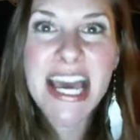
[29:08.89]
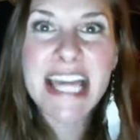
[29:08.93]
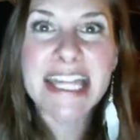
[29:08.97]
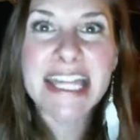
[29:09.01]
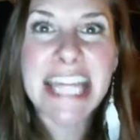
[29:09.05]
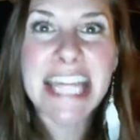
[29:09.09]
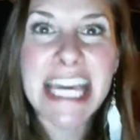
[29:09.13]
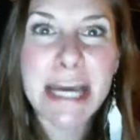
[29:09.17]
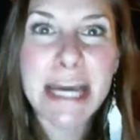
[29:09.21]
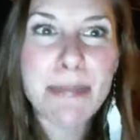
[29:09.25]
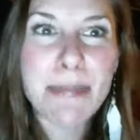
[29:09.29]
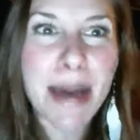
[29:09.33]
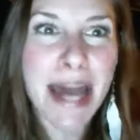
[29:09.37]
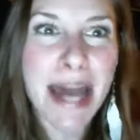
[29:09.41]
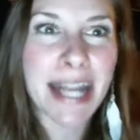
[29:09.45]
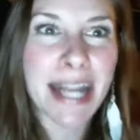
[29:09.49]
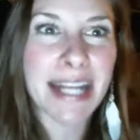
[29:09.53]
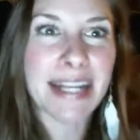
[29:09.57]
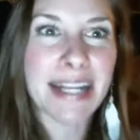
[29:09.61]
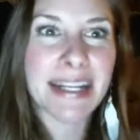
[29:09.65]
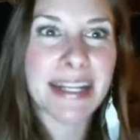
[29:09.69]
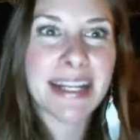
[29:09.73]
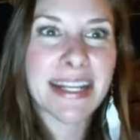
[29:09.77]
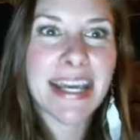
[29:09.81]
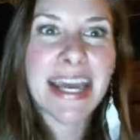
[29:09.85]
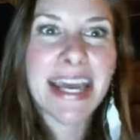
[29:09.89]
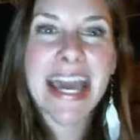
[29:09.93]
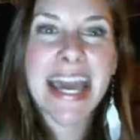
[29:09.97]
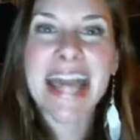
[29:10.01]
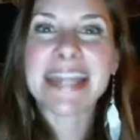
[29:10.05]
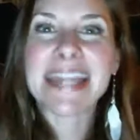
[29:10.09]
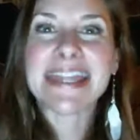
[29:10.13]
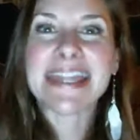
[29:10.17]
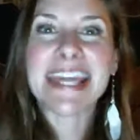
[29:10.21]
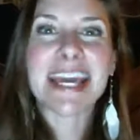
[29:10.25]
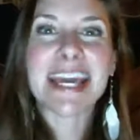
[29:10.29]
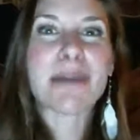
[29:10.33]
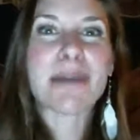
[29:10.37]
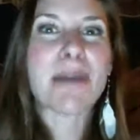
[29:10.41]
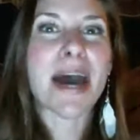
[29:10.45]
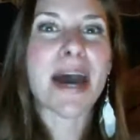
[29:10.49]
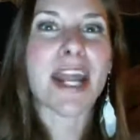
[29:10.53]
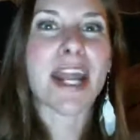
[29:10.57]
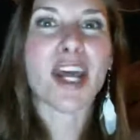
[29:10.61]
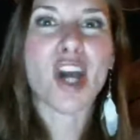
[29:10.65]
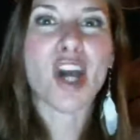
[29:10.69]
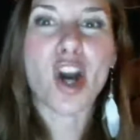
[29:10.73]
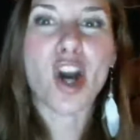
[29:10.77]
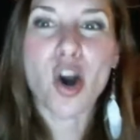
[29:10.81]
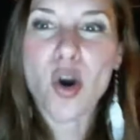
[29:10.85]
Think about it, and think about
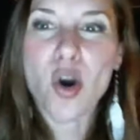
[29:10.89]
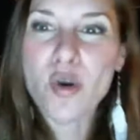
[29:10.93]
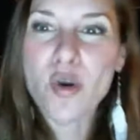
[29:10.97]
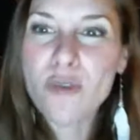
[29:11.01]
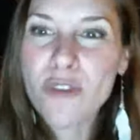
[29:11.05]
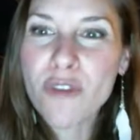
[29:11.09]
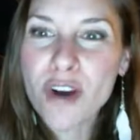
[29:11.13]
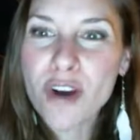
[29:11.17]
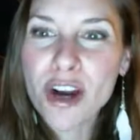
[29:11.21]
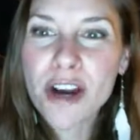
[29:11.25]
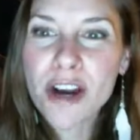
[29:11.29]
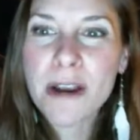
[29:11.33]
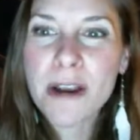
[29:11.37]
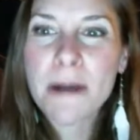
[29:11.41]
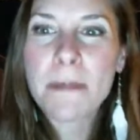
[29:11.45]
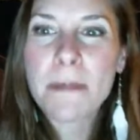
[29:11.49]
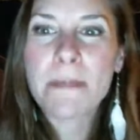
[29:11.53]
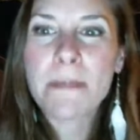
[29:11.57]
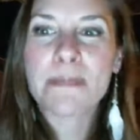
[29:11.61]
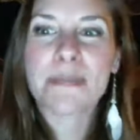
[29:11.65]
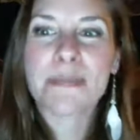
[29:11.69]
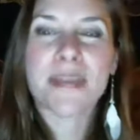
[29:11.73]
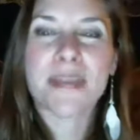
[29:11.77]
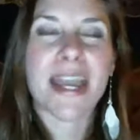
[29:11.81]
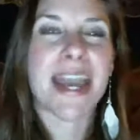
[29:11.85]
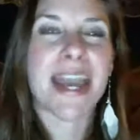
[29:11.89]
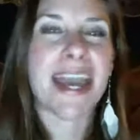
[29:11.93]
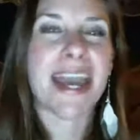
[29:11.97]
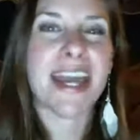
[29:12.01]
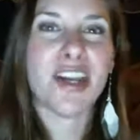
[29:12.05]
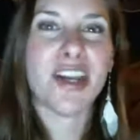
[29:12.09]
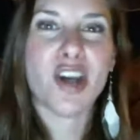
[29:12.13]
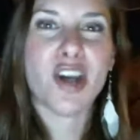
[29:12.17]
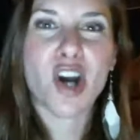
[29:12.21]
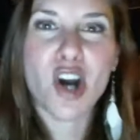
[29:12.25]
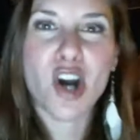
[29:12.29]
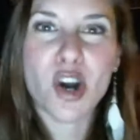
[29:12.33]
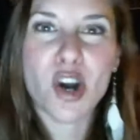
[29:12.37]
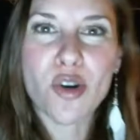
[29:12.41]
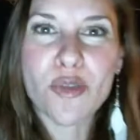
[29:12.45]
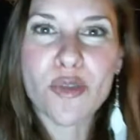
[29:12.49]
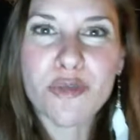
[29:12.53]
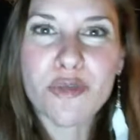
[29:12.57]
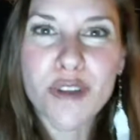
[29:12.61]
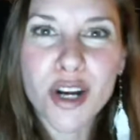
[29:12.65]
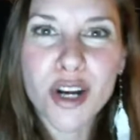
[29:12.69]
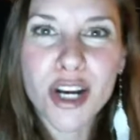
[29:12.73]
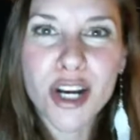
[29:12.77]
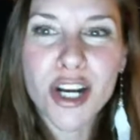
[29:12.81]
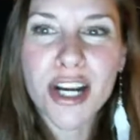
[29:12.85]
it over and
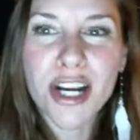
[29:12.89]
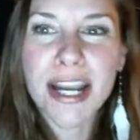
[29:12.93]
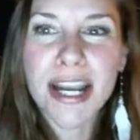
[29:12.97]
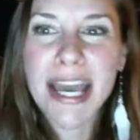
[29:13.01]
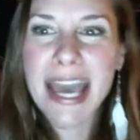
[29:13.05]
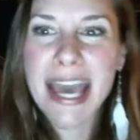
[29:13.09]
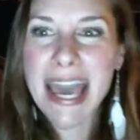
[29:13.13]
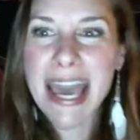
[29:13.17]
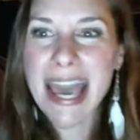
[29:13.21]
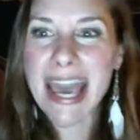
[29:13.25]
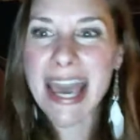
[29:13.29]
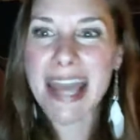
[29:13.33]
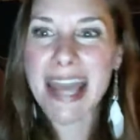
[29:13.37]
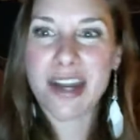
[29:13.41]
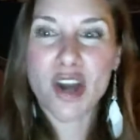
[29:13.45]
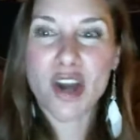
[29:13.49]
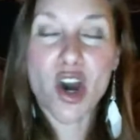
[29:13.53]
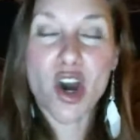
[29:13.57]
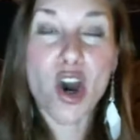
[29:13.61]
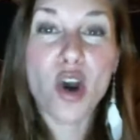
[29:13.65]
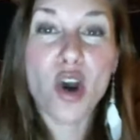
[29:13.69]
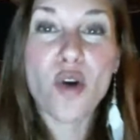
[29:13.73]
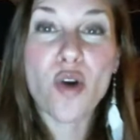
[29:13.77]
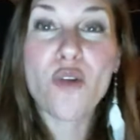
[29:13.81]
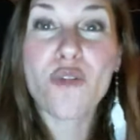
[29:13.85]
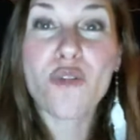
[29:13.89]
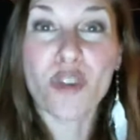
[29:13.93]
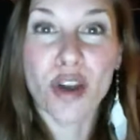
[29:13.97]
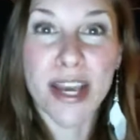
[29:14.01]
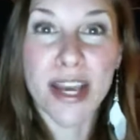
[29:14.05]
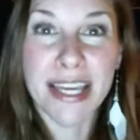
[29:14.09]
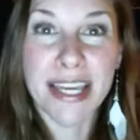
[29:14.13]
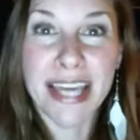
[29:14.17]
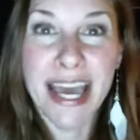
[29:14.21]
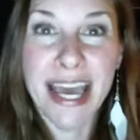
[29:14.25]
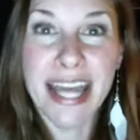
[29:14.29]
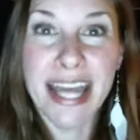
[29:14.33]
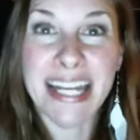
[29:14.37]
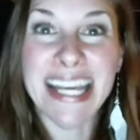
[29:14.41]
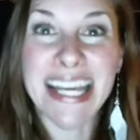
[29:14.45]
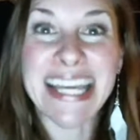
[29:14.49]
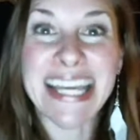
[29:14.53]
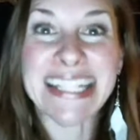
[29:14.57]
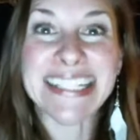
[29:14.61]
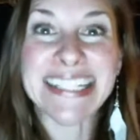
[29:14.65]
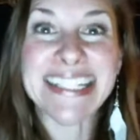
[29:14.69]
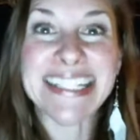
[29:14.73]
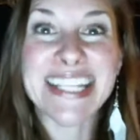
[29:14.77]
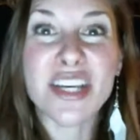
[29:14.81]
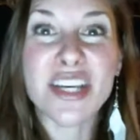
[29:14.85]
over and over again
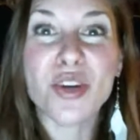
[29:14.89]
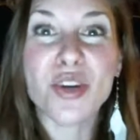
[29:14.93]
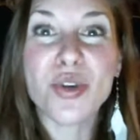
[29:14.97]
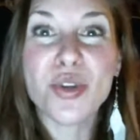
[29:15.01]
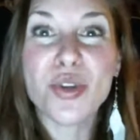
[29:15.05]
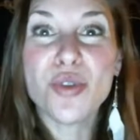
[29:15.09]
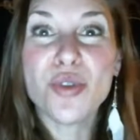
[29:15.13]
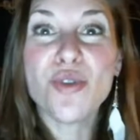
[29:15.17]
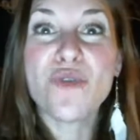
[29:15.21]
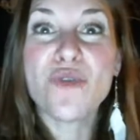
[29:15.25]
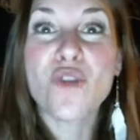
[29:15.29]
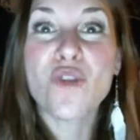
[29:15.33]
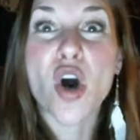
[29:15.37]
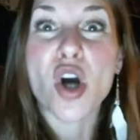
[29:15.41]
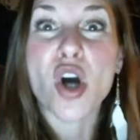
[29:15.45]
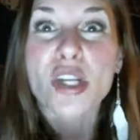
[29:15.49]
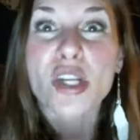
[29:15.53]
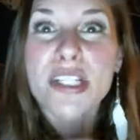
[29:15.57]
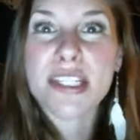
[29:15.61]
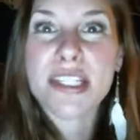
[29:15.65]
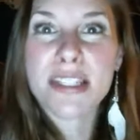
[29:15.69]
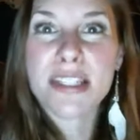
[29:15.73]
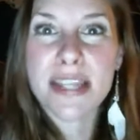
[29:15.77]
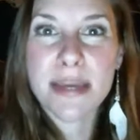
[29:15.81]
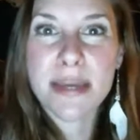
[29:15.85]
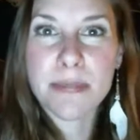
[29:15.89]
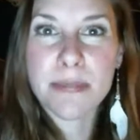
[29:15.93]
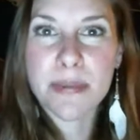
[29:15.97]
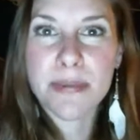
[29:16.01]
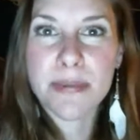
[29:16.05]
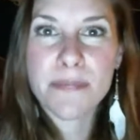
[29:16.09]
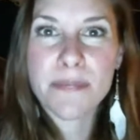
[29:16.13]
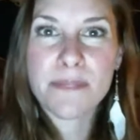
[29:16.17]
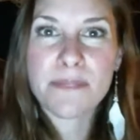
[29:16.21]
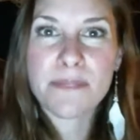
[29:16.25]
until you fall asleep.